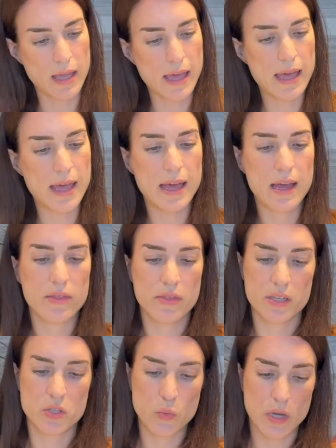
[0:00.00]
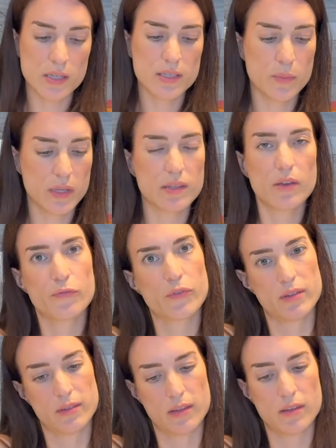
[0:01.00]
And this one is a bit
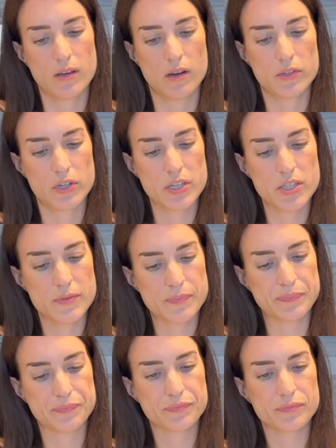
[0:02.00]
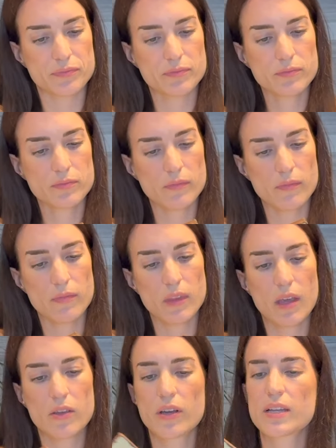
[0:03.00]
different than the others.
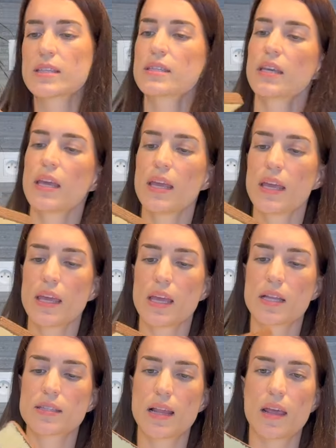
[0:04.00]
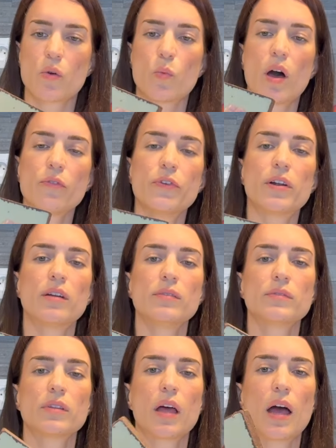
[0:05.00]
You can see it's like wafer
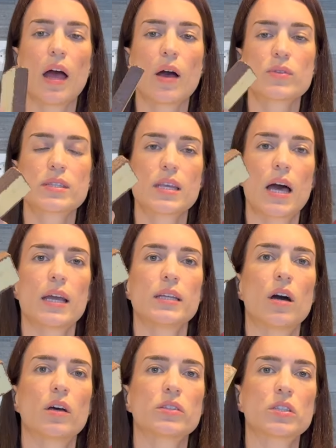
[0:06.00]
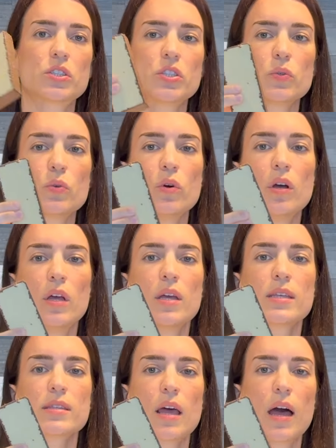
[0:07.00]
outside on the 2
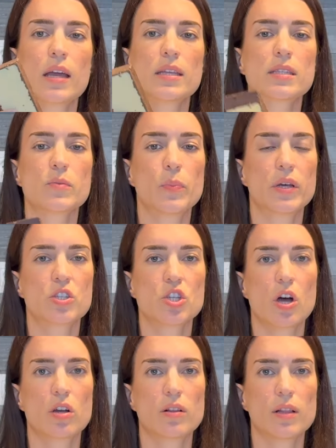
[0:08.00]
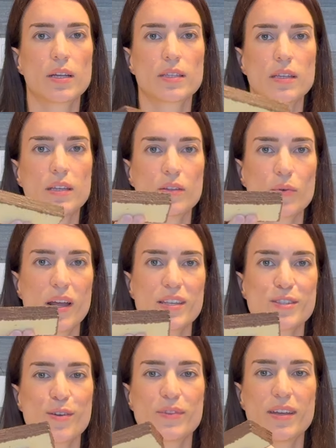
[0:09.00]
sides, but chocolate in the
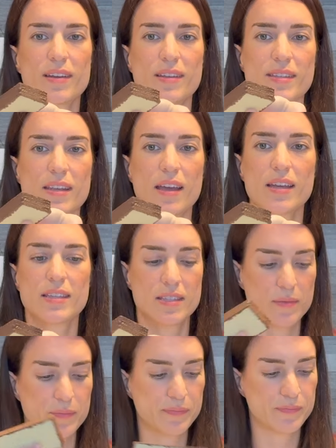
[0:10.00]
rest of the sides.